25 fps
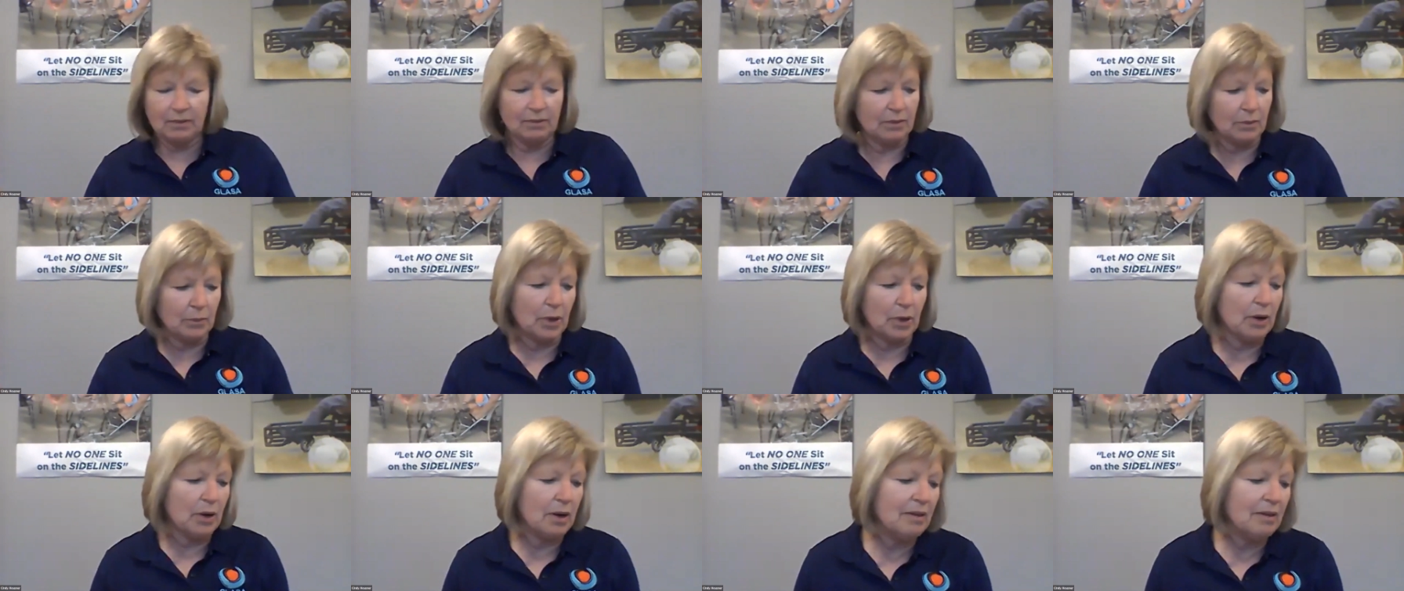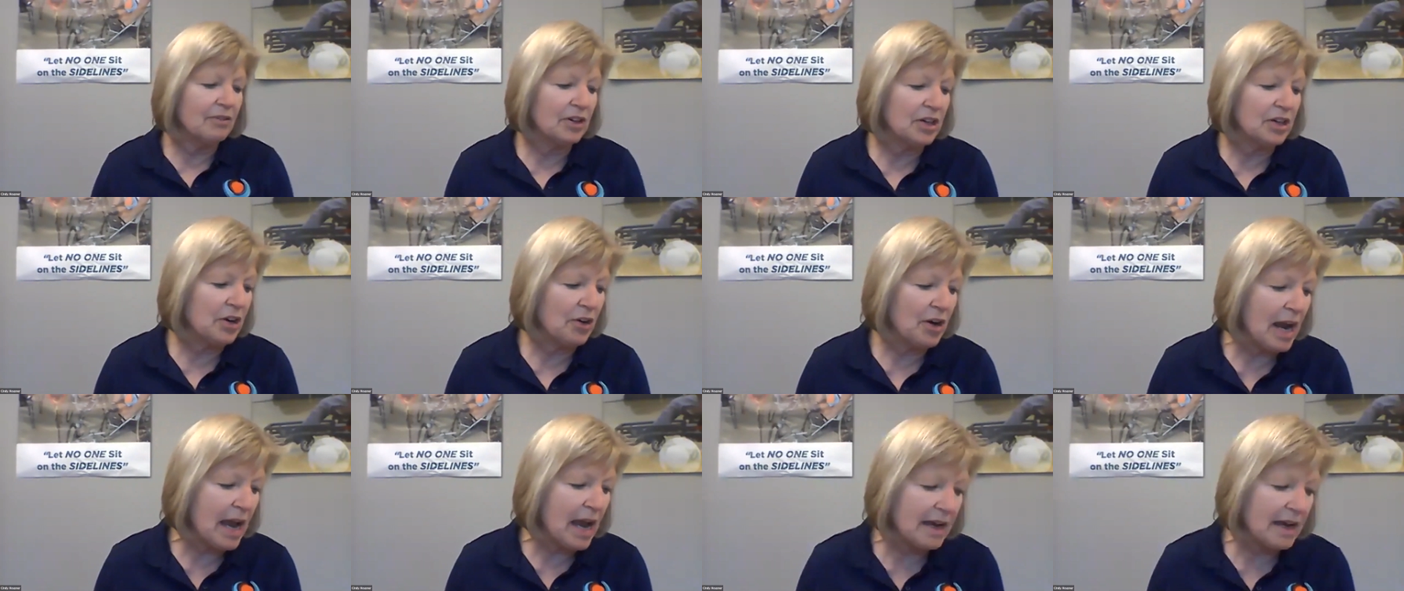wherever
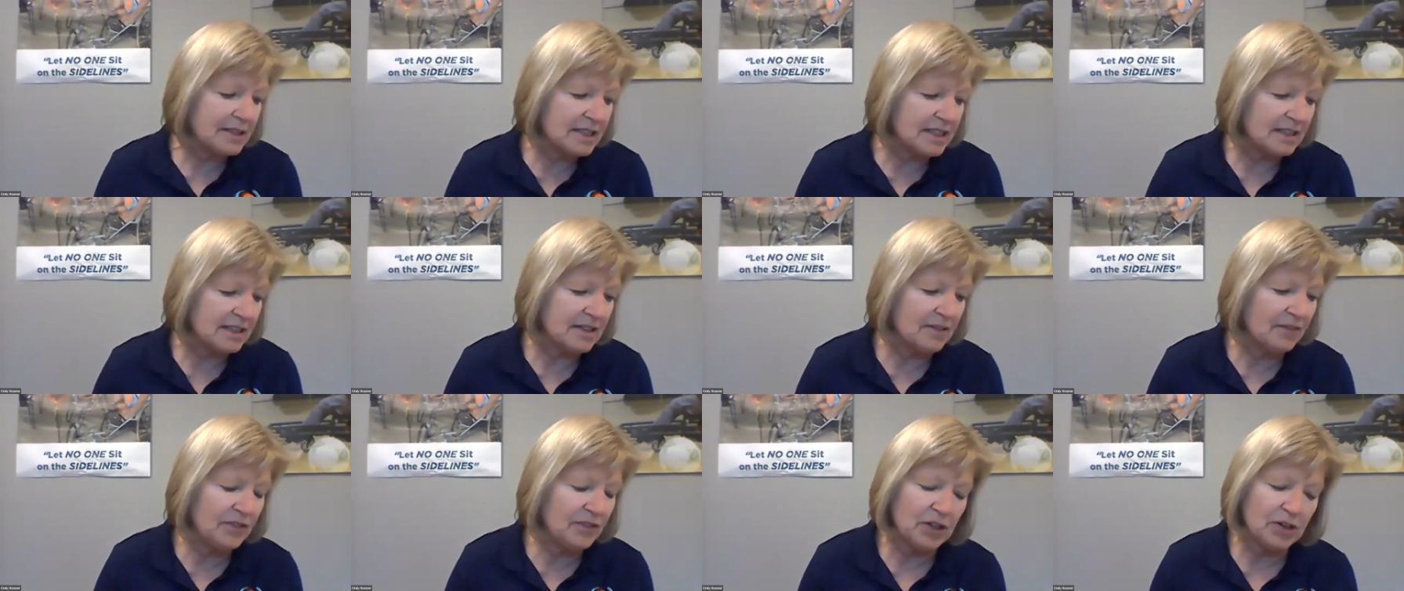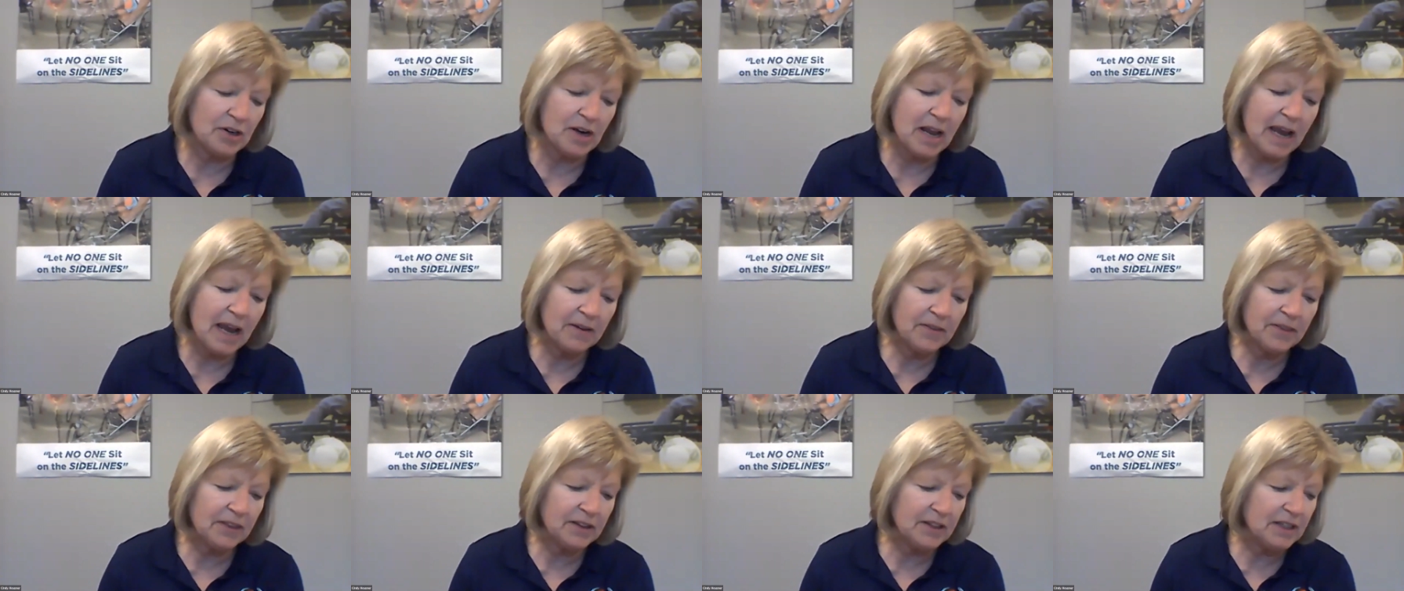you're at, and if you're an
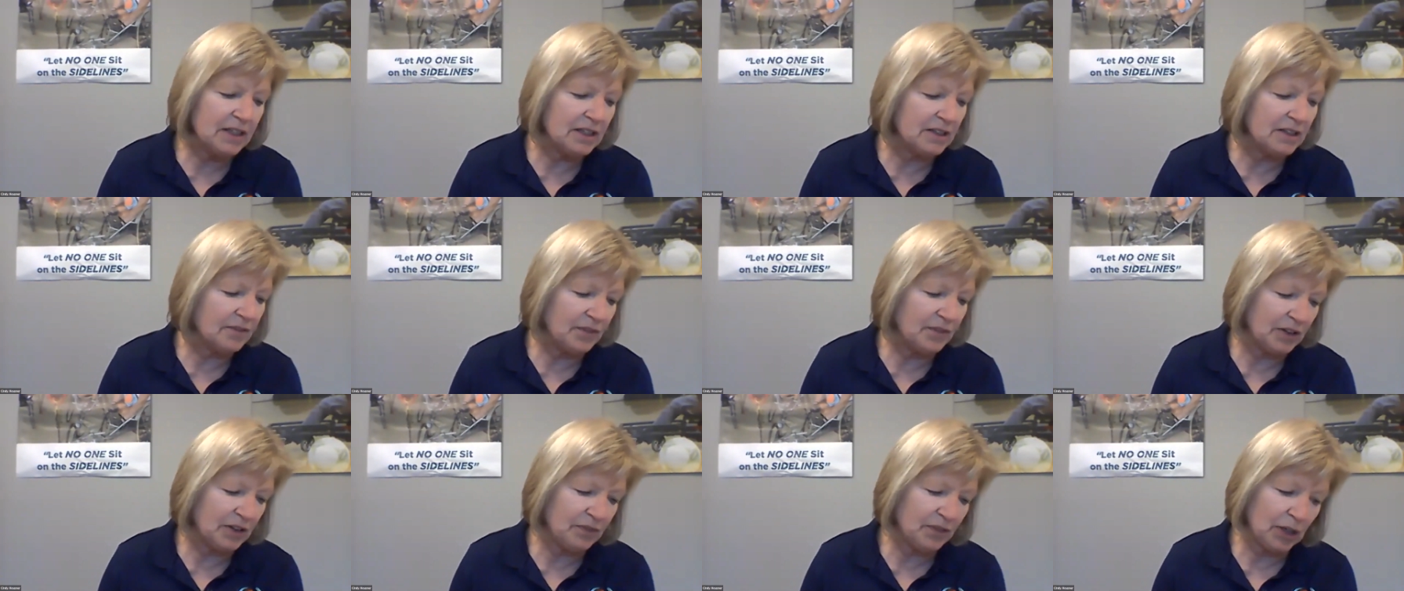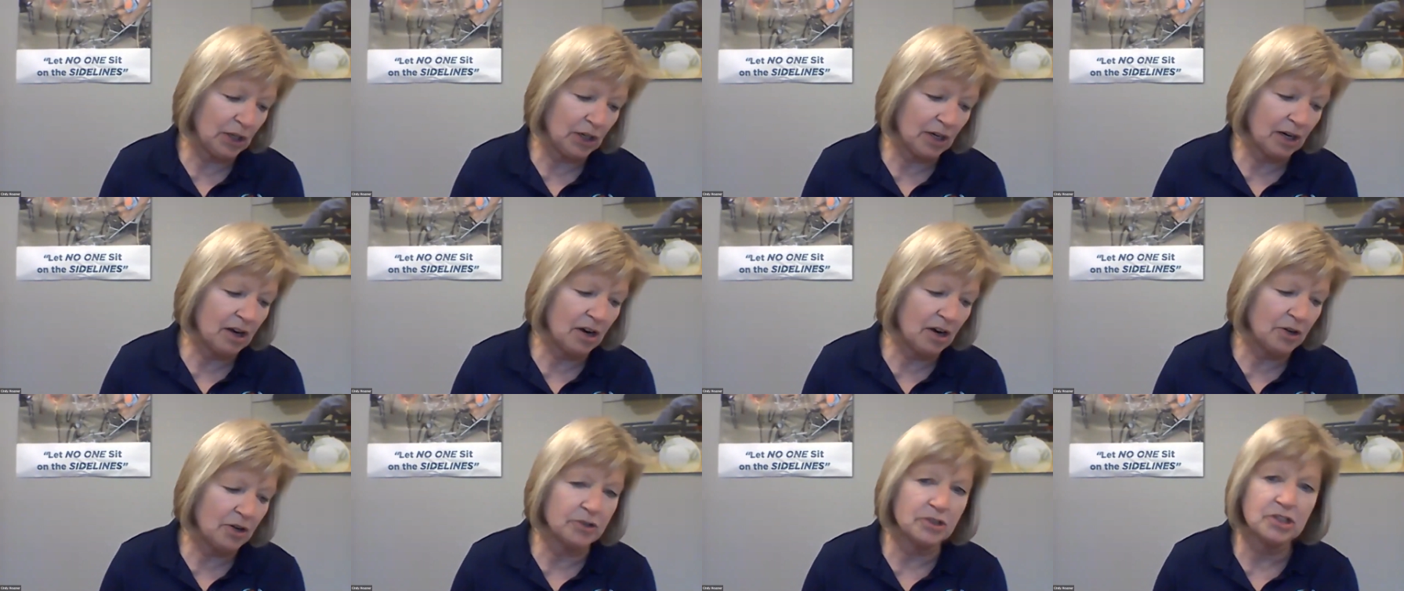athlete, if you're a
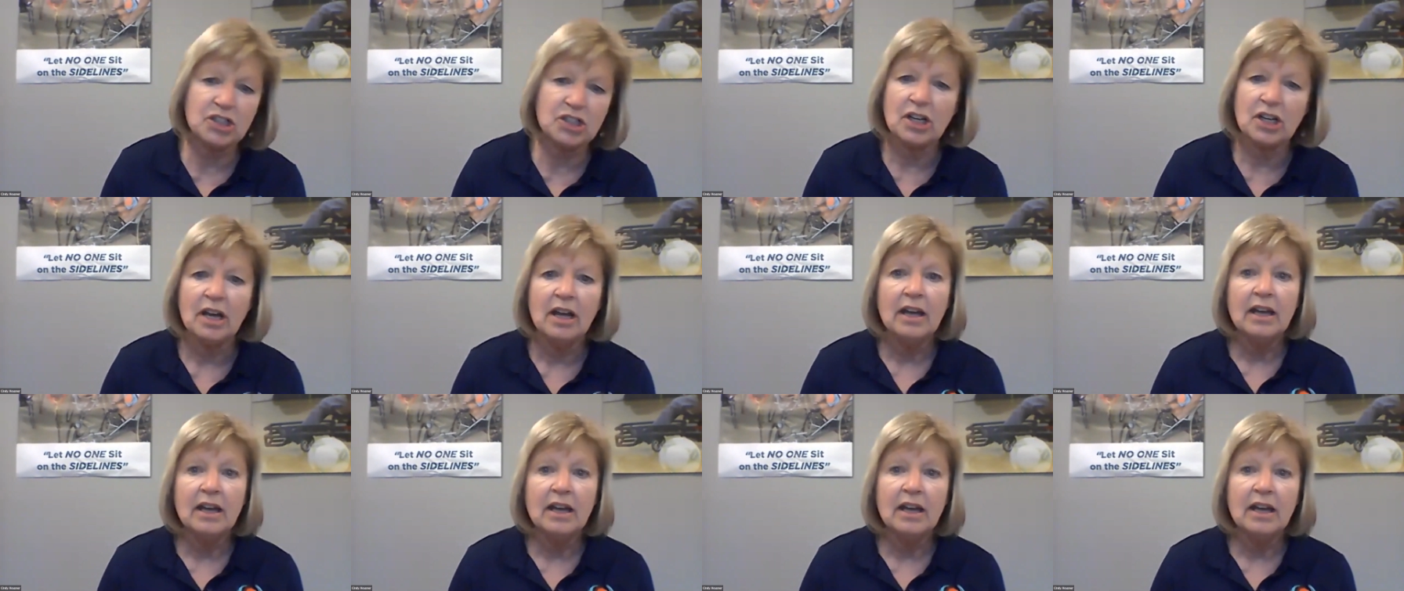coach.